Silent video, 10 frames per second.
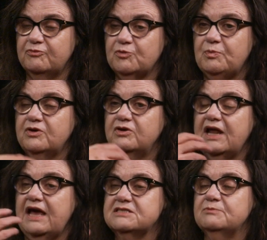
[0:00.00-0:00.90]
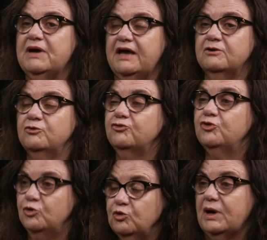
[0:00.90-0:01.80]
responded as a panel
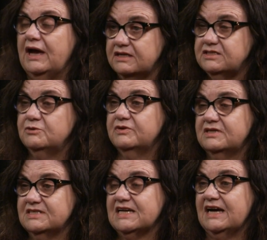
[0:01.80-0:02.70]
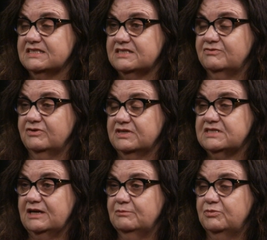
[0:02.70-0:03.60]
to how to deal with a disaster, for
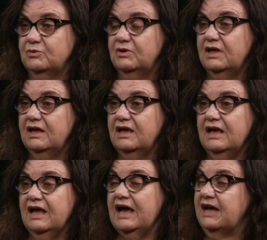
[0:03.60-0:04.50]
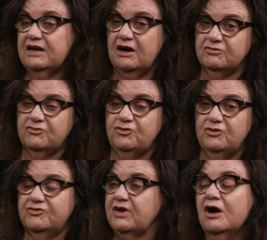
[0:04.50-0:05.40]
example. And now for
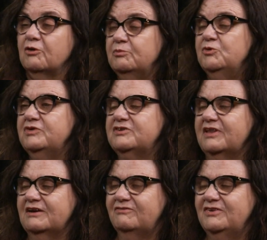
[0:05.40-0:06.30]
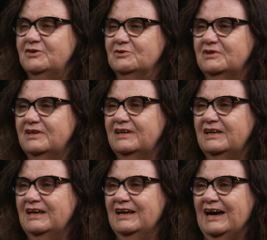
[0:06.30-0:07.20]
students saying, I want to move into that field.
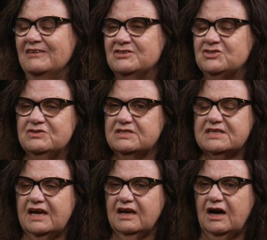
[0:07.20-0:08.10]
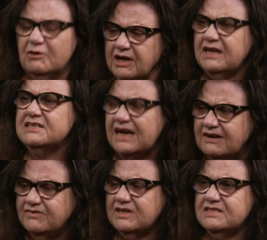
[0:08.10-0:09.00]
Other students saying, I want to get into
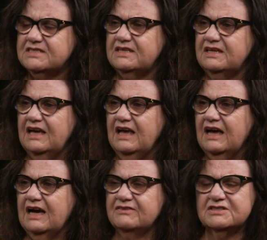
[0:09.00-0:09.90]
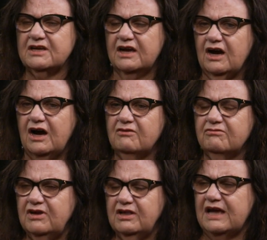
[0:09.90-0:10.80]
advocacy. Others going, I
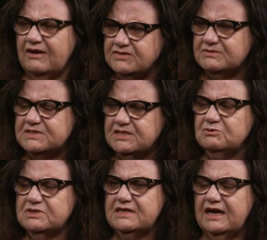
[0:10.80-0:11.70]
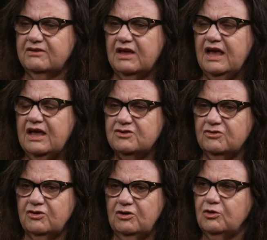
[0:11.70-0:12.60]
really have some skills now to
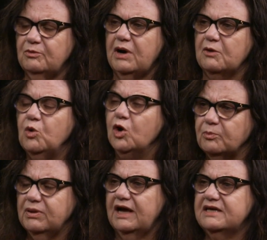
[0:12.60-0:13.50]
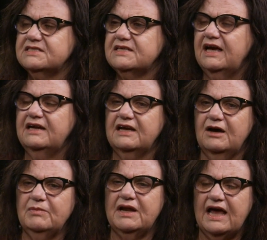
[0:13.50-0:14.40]
sort of look at my workplace and
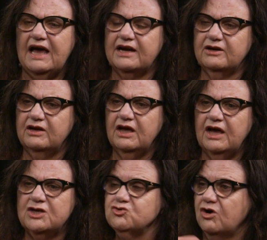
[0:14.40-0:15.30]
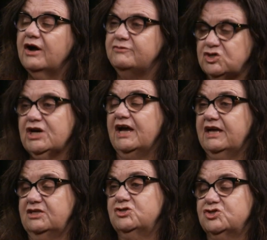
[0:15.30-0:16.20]
how to drive
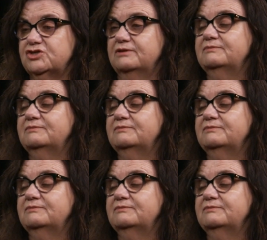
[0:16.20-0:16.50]
change.